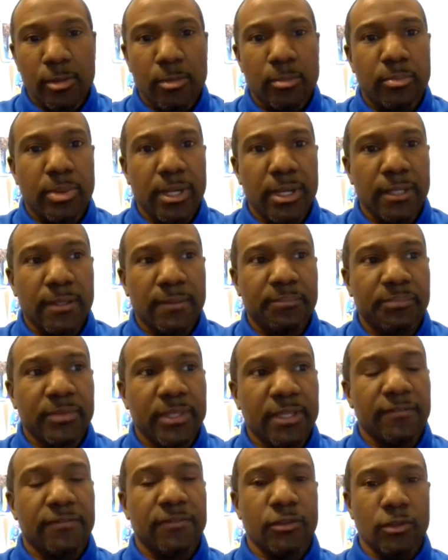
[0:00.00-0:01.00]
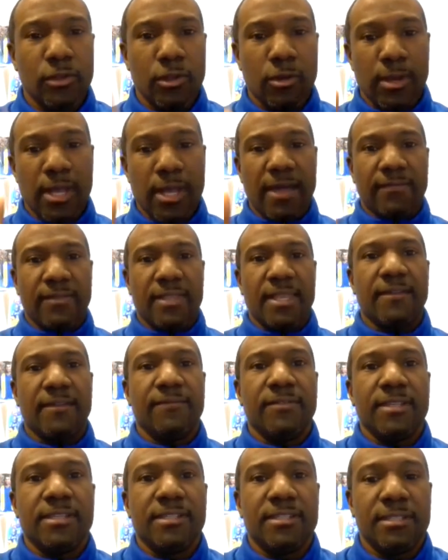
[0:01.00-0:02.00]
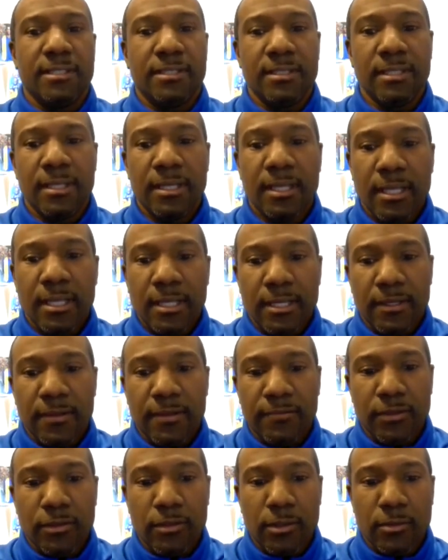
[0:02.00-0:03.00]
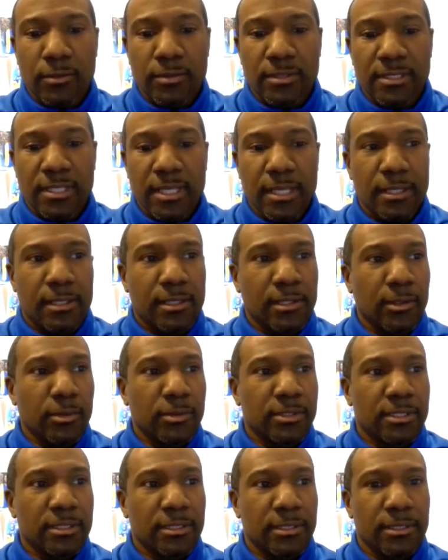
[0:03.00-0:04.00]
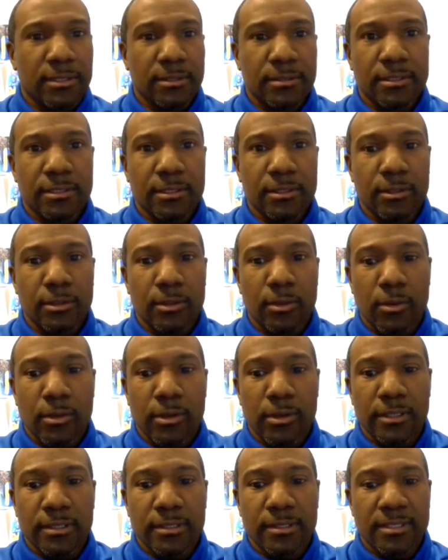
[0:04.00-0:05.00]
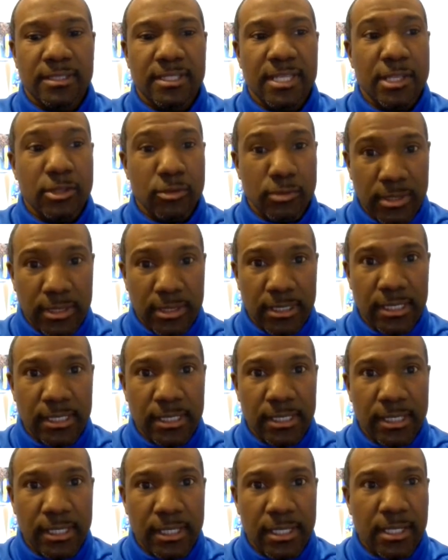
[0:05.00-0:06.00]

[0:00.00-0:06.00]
But if you don't have that vision, if you don't stay close to to the Lord genuinely,